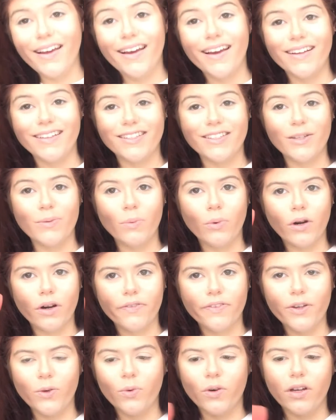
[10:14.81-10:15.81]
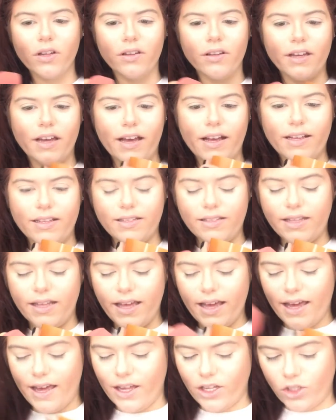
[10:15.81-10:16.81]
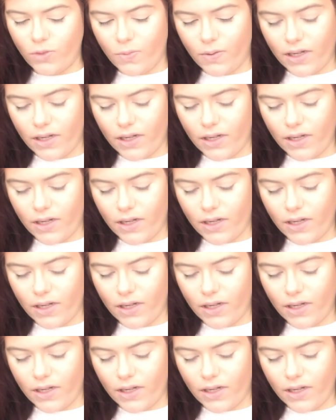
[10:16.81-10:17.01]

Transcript: It's the Morphe one that has the edge,